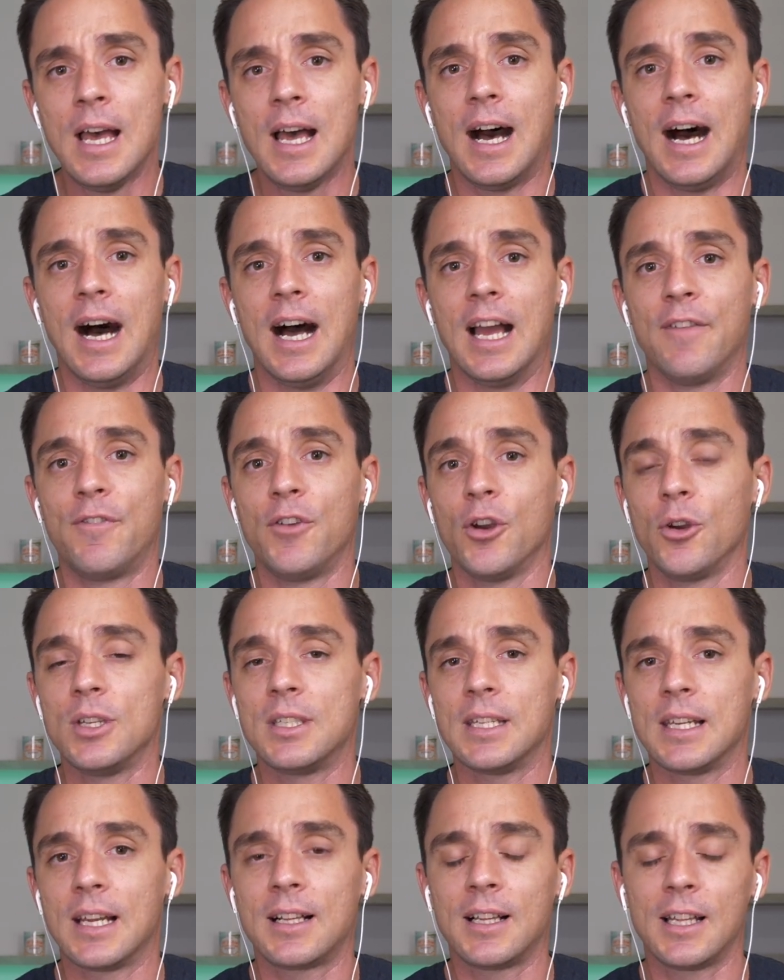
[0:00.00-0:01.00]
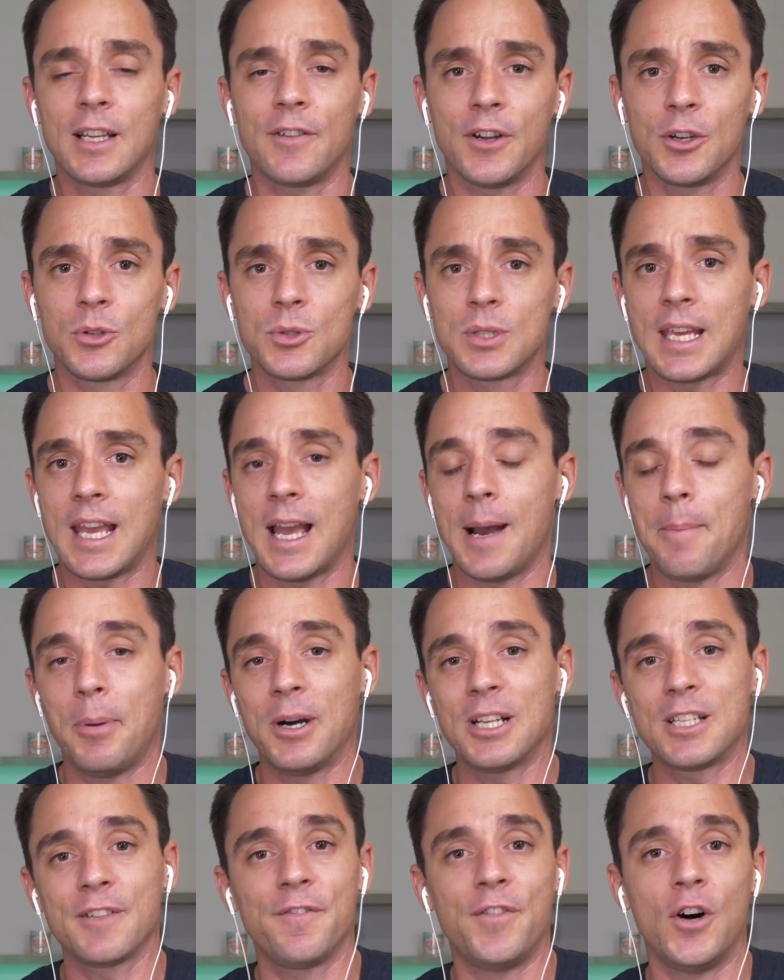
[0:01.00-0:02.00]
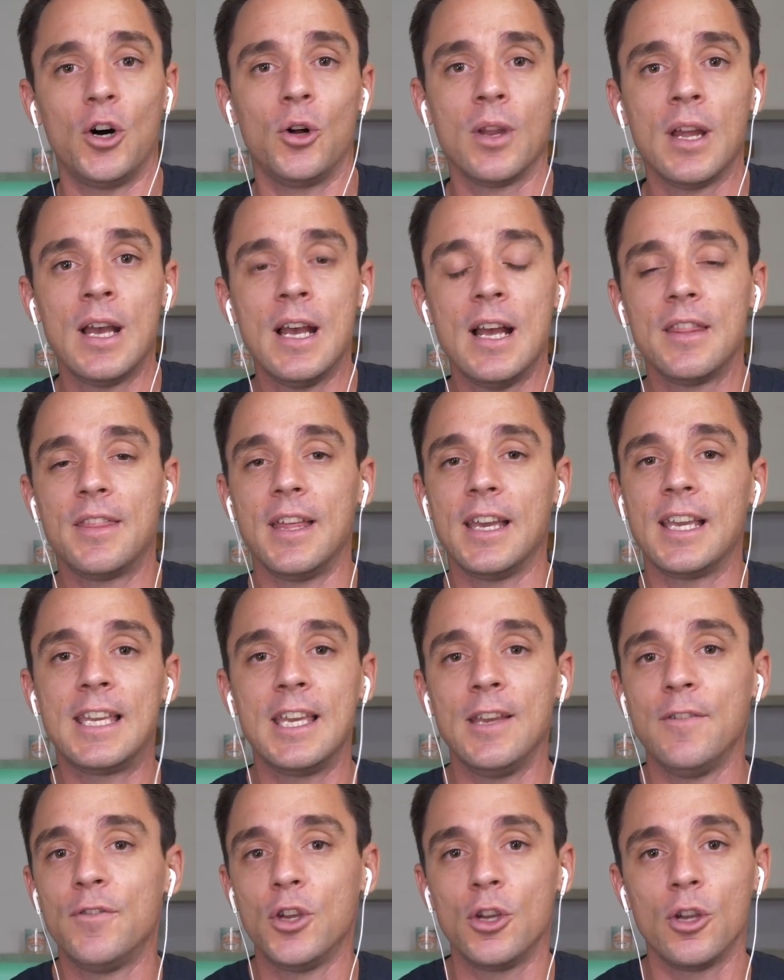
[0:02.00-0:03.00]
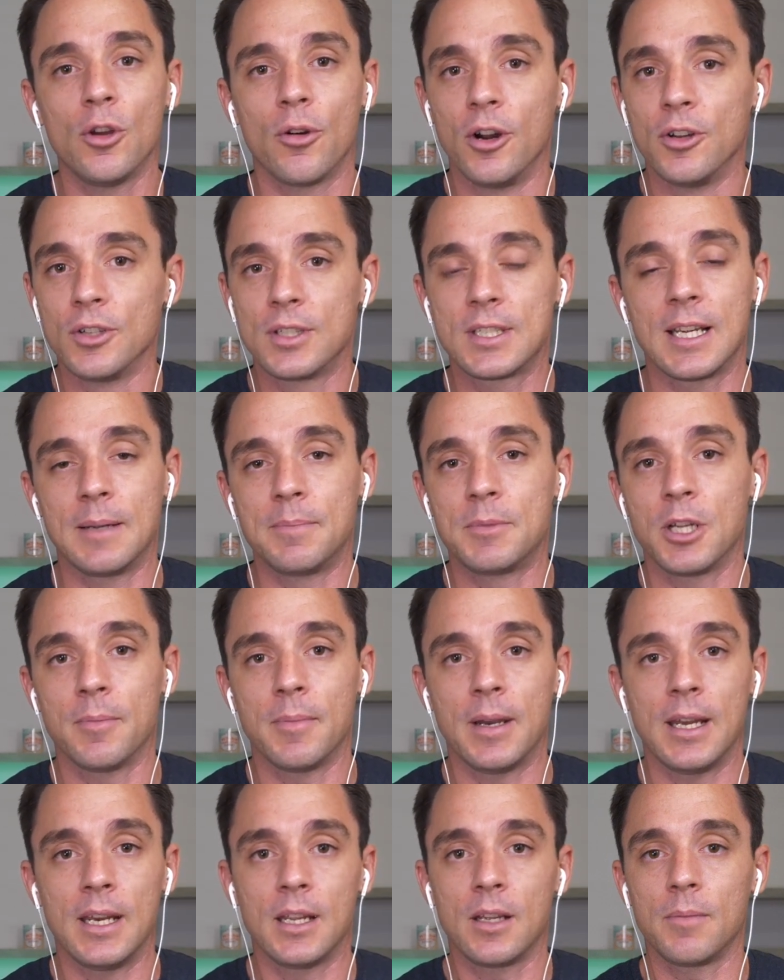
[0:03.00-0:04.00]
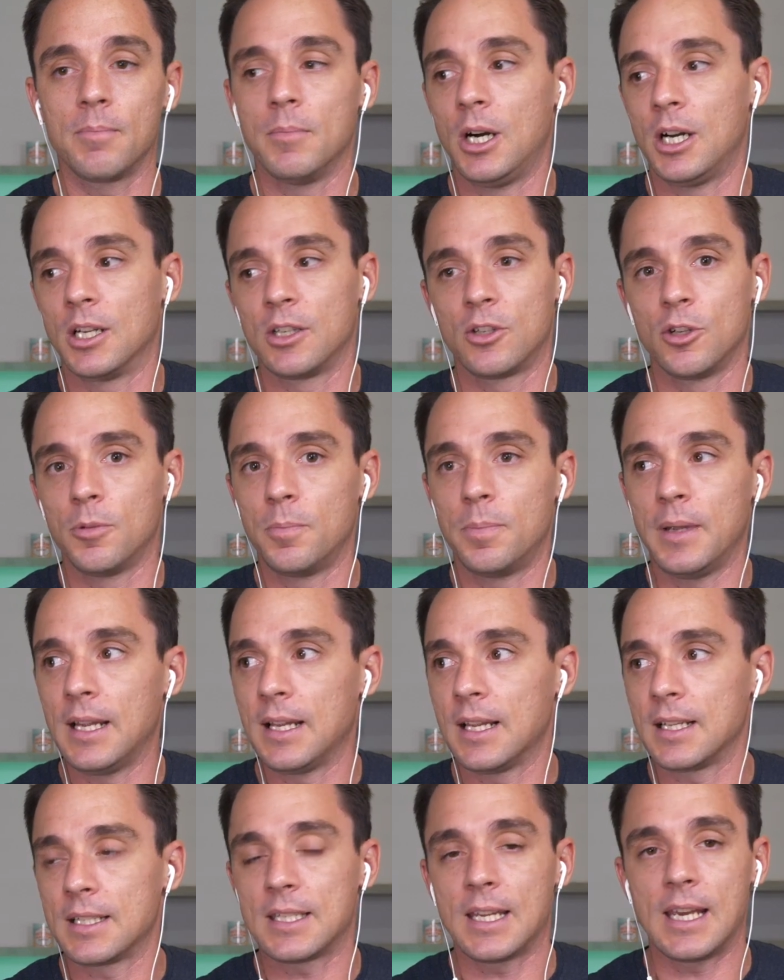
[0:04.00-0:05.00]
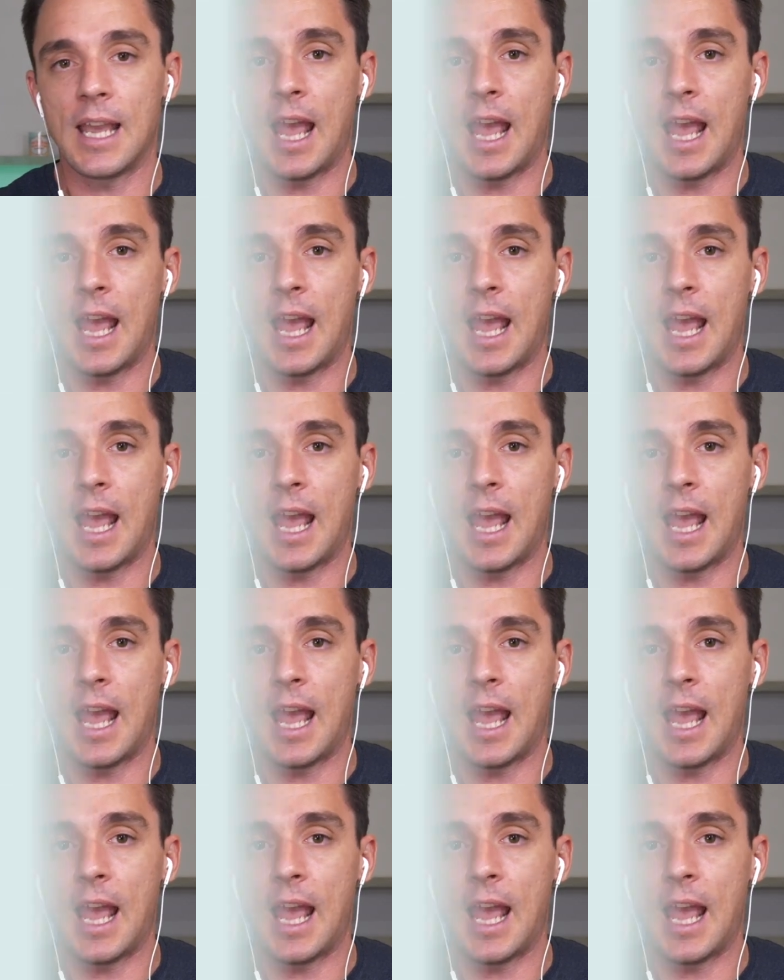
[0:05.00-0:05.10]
If you're using a ClickFunnels account, by default, they give you your own subdomain. Mine could be, let's say,